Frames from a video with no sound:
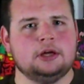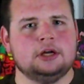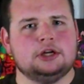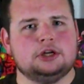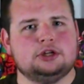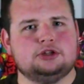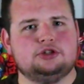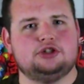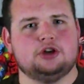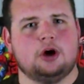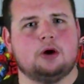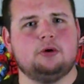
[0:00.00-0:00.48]

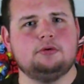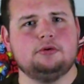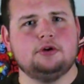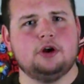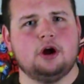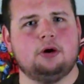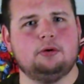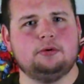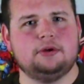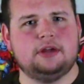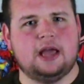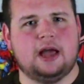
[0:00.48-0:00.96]
don't
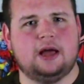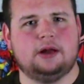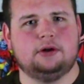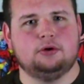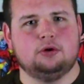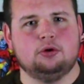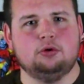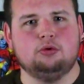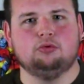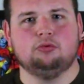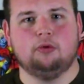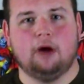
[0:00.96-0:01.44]
know yet
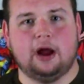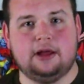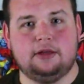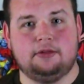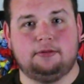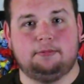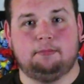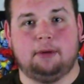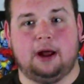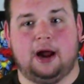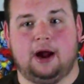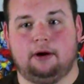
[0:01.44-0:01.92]
who Rey's
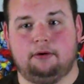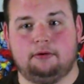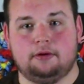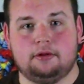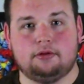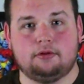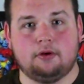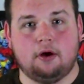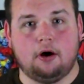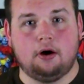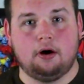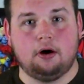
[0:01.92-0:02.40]
parents
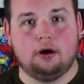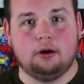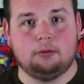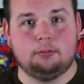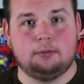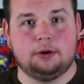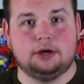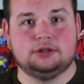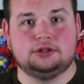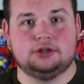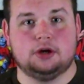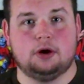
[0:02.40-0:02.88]
are. We
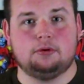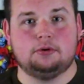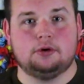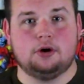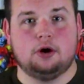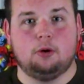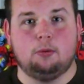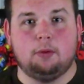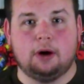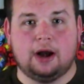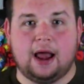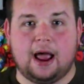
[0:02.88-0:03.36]
don't know
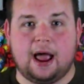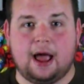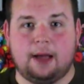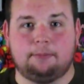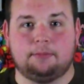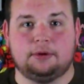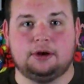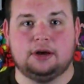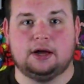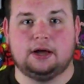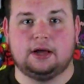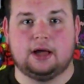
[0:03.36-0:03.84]
what
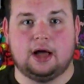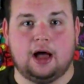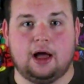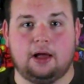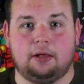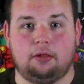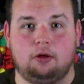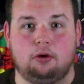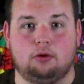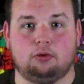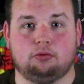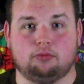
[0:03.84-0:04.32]
happened to
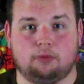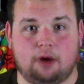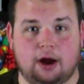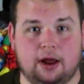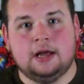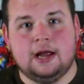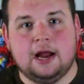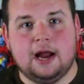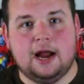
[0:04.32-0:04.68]
Kylo Ren.